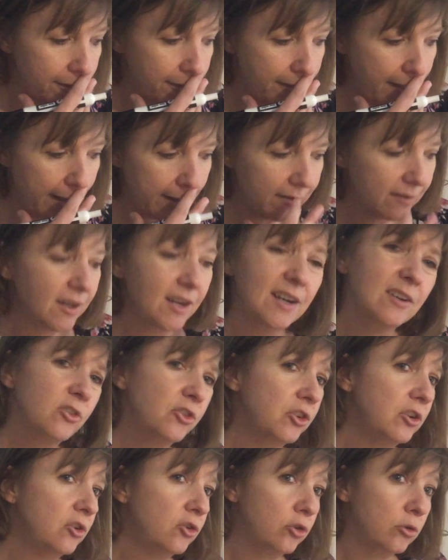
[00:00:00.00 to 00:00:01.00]
That's not
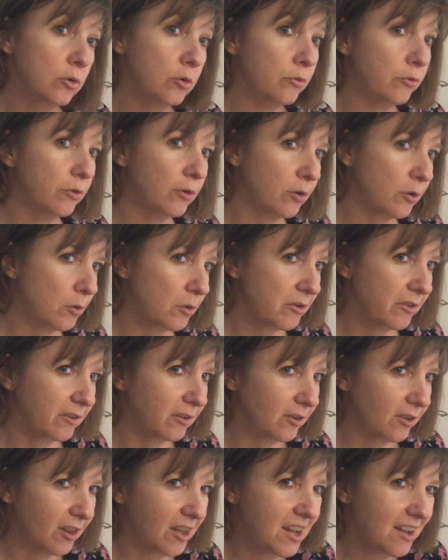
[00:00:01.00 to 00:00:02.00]
actually true for a
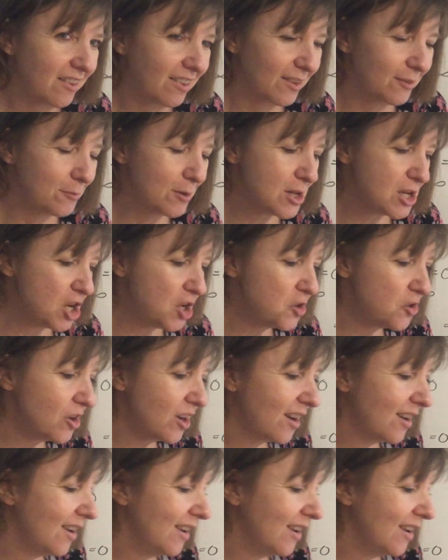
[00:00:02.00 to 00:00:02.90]
horizontal asymptote.